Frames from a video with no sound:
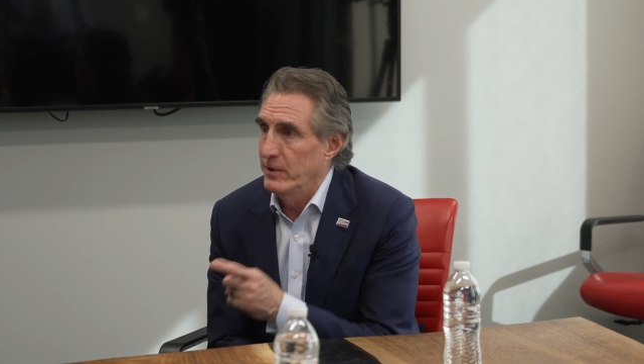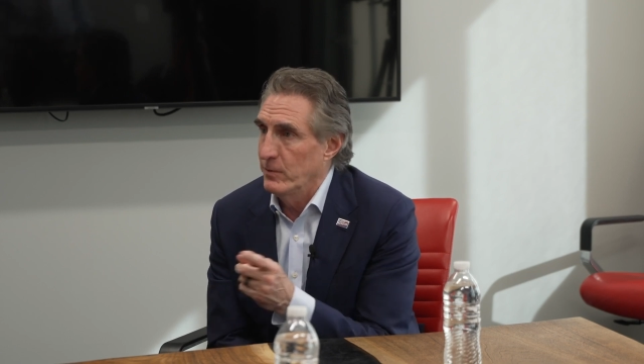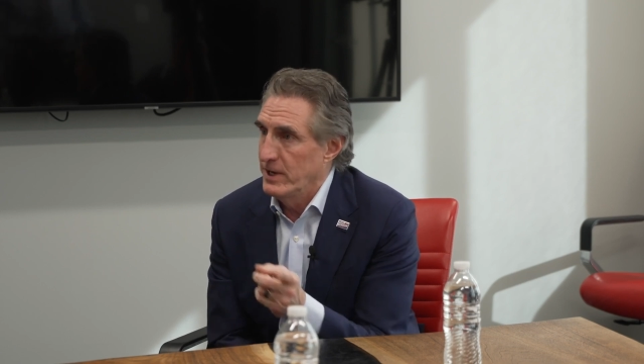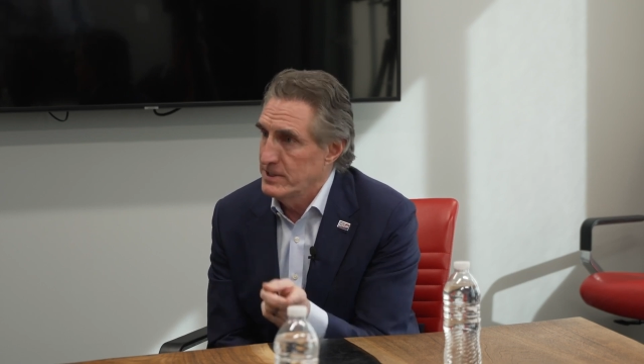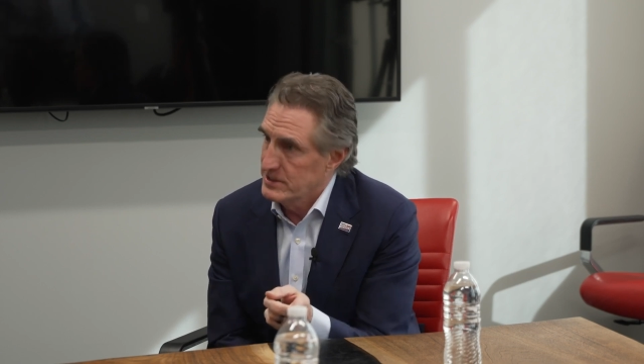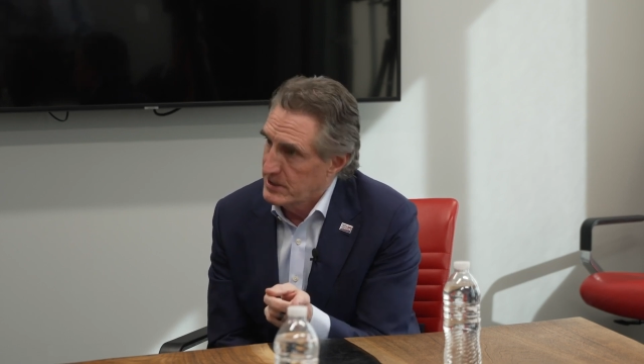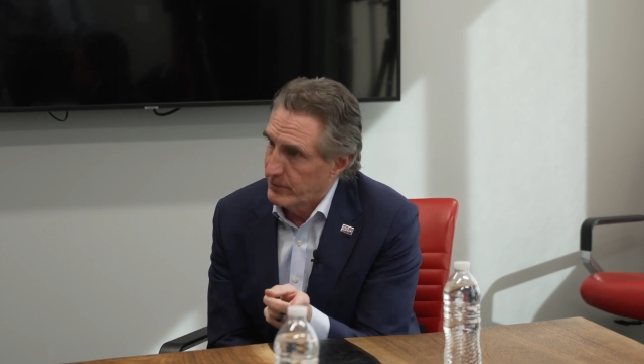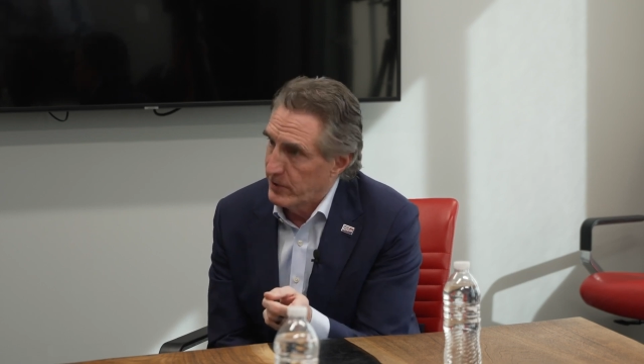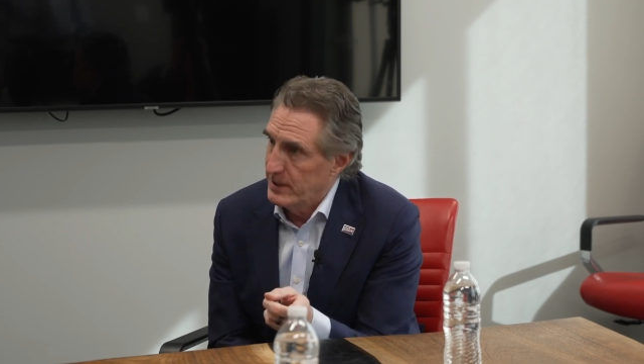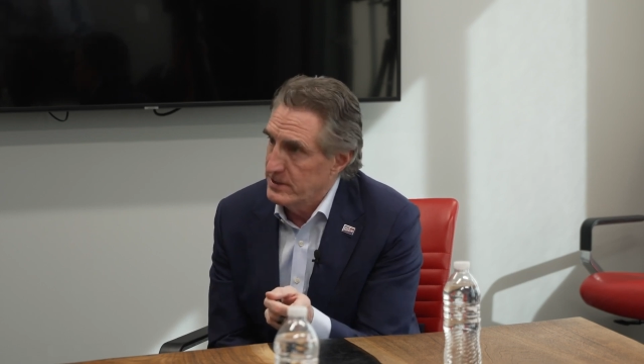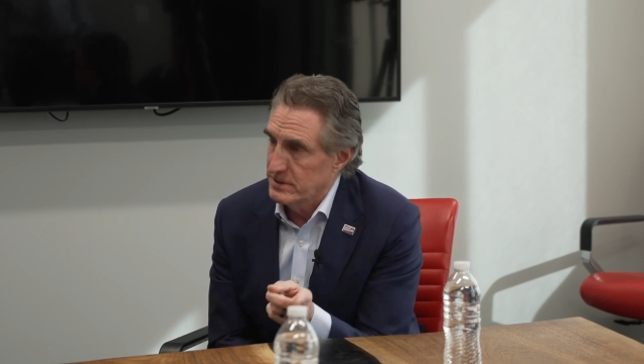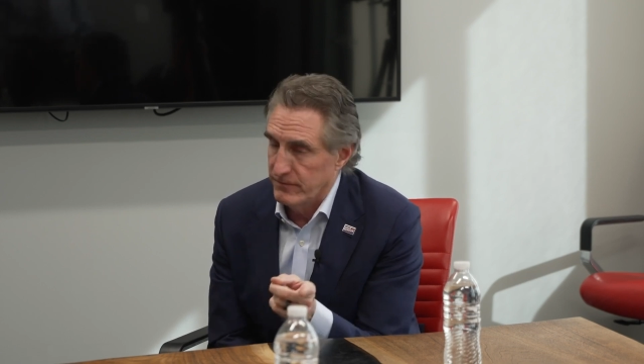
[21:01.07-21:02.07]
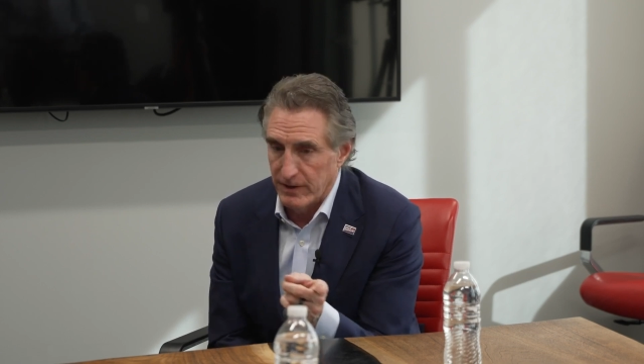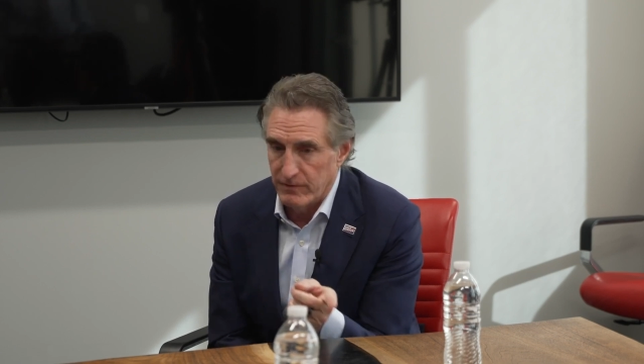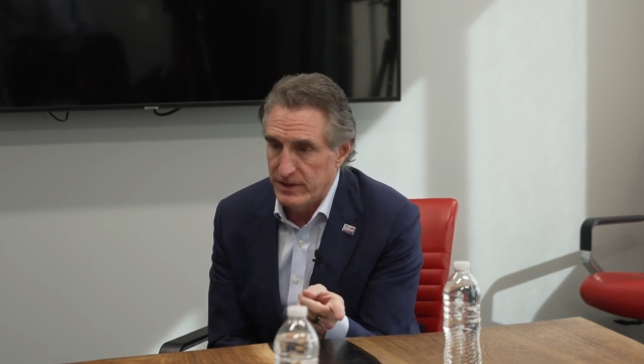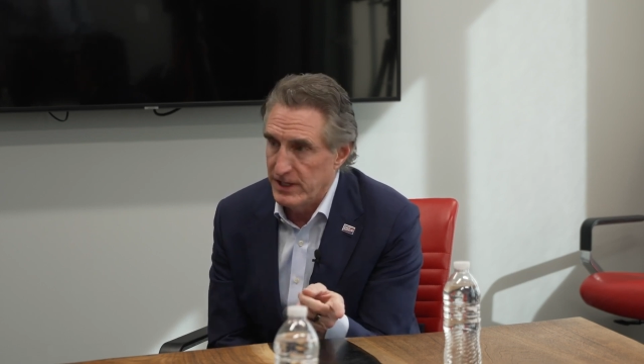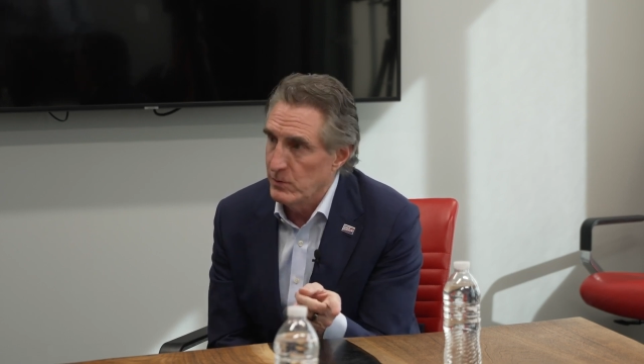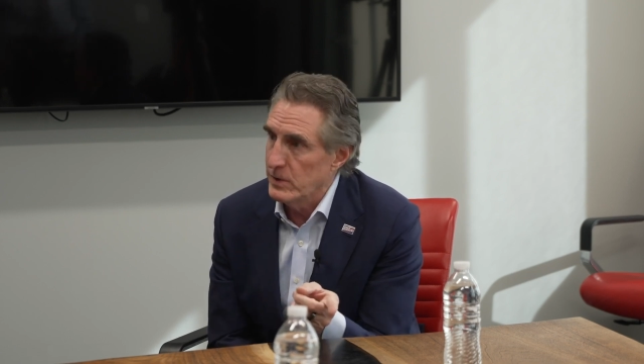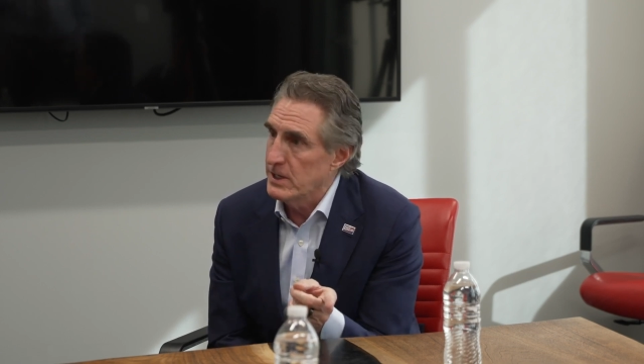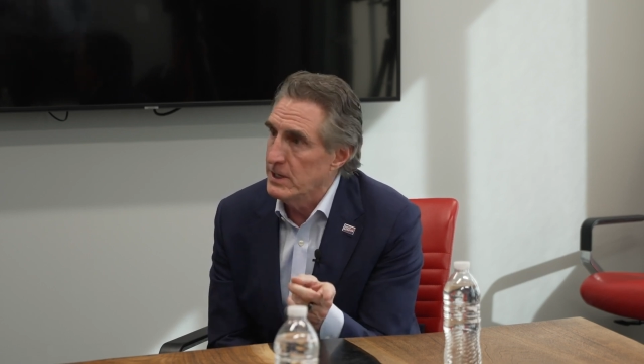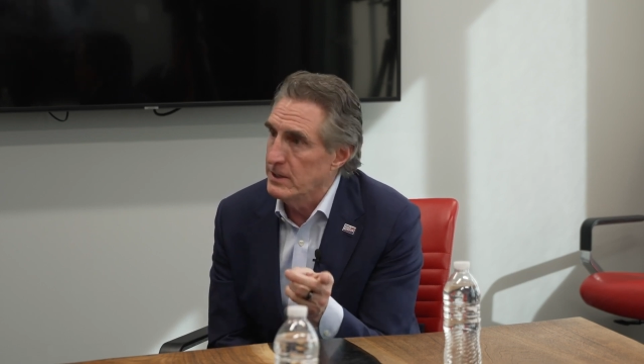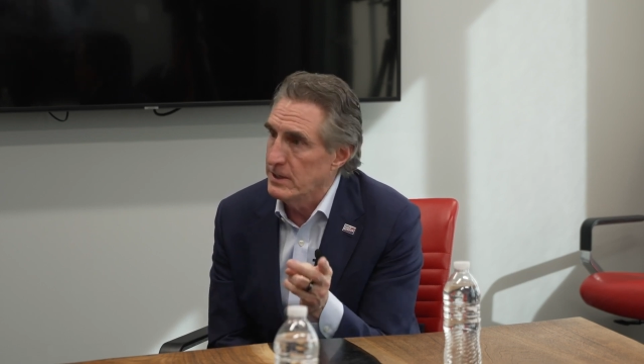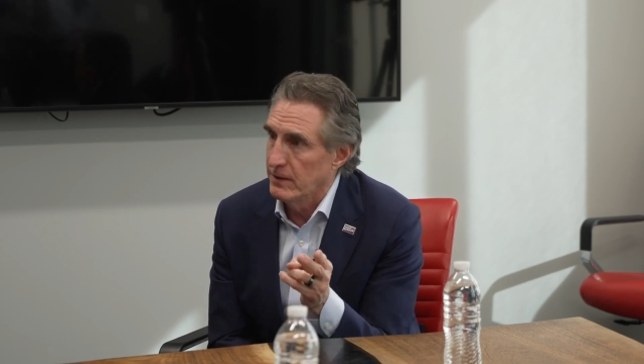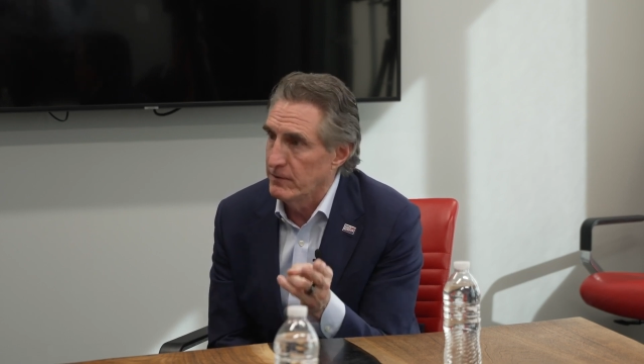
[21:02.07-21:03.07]
It raises the price of everything we
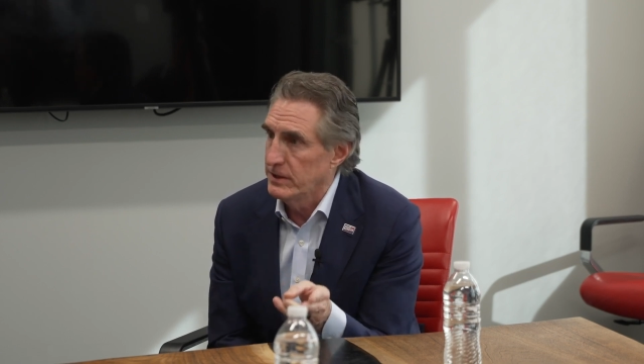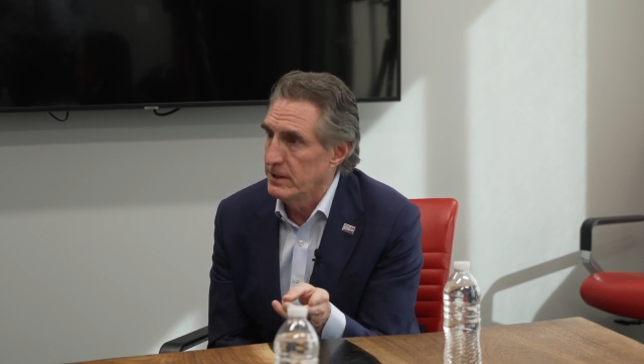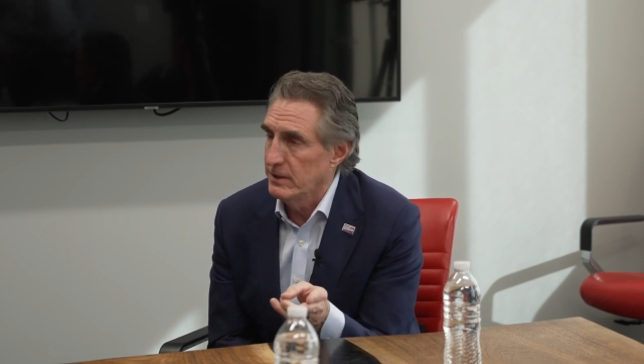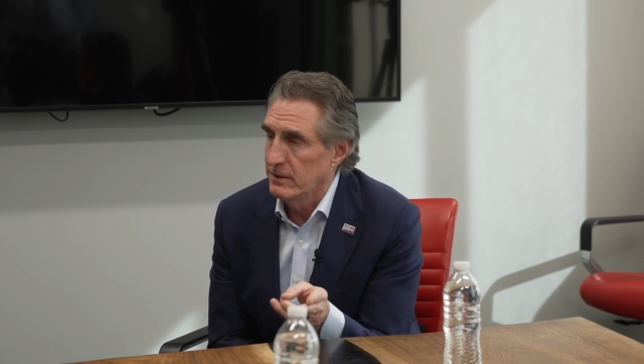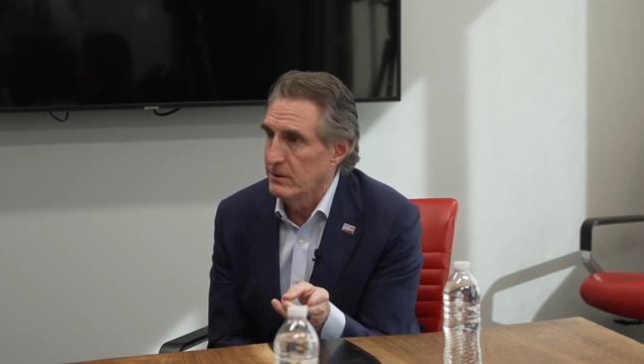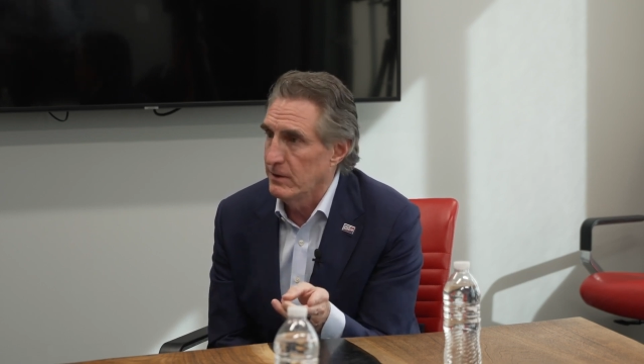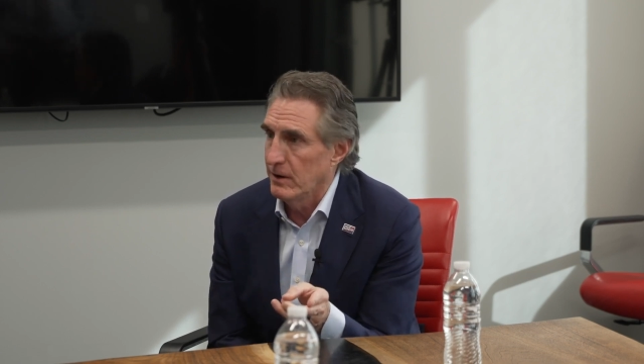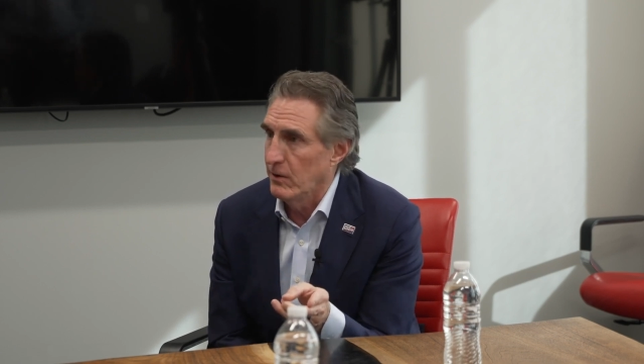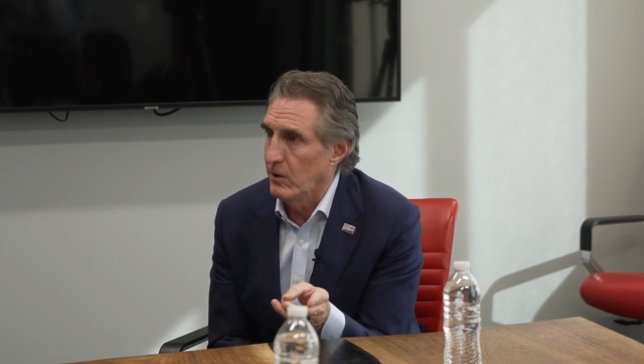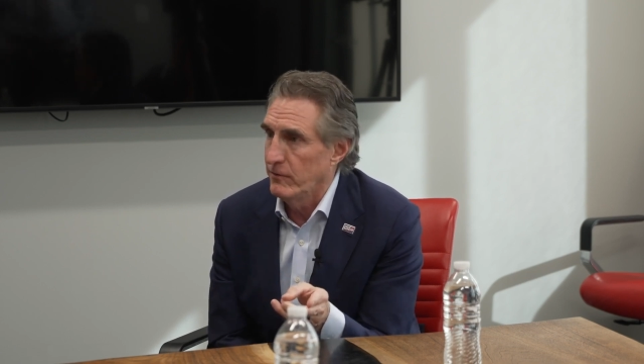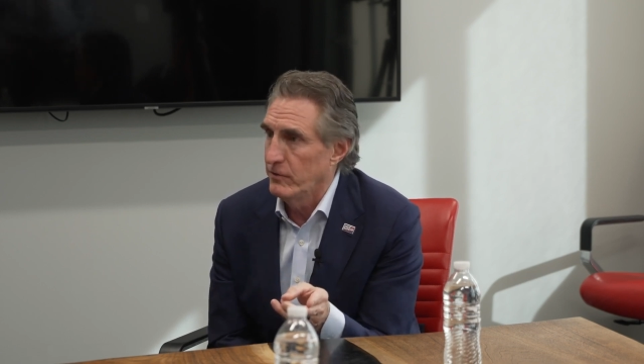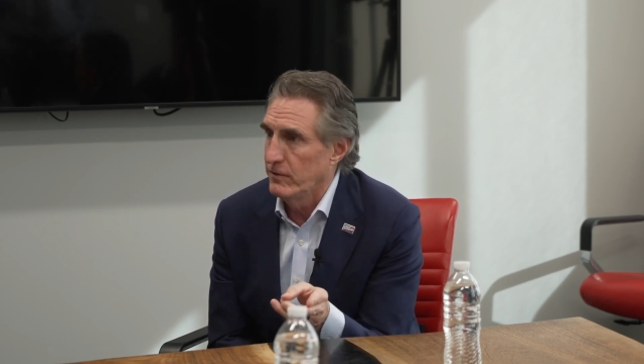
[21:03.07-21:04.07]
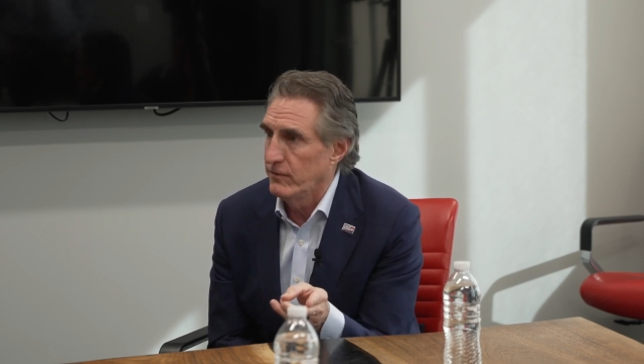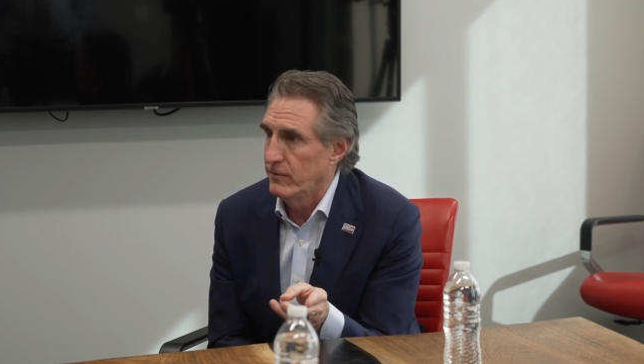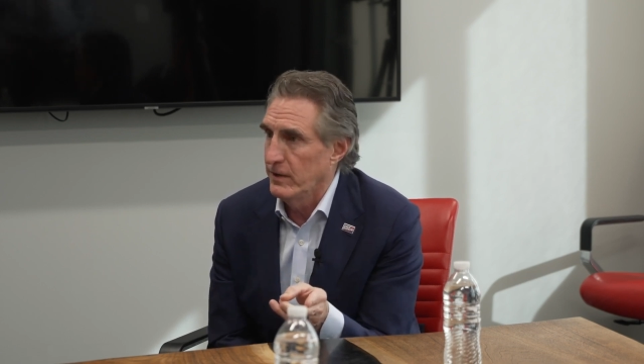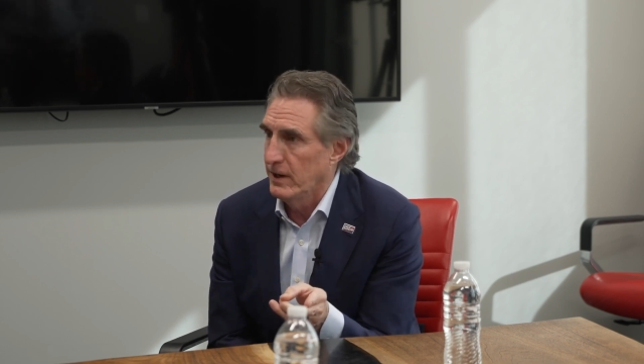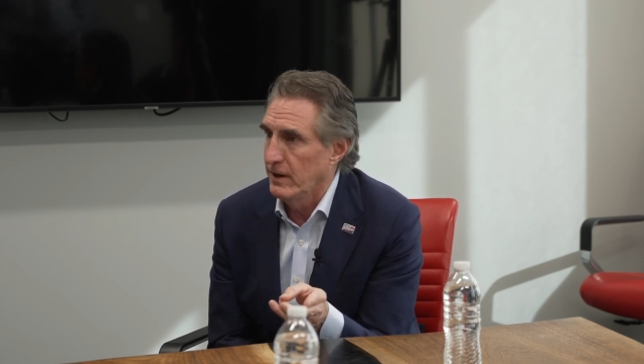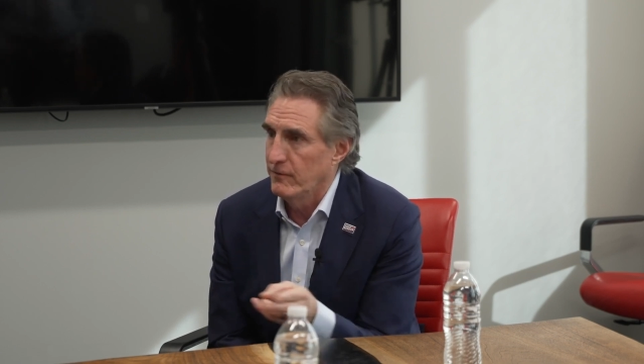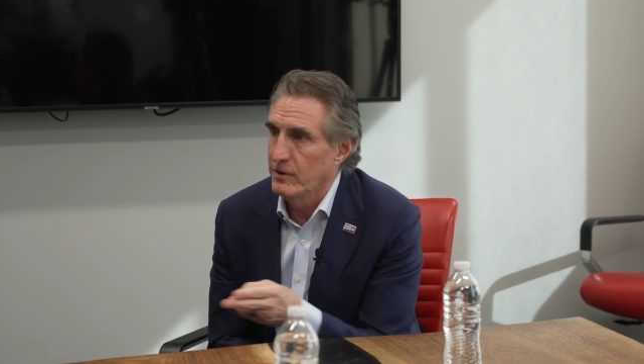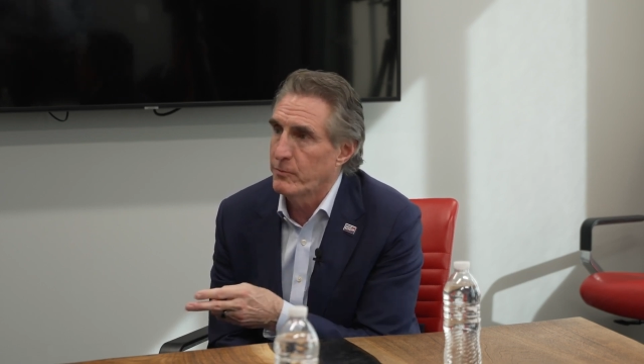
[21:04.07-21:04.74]
eat, every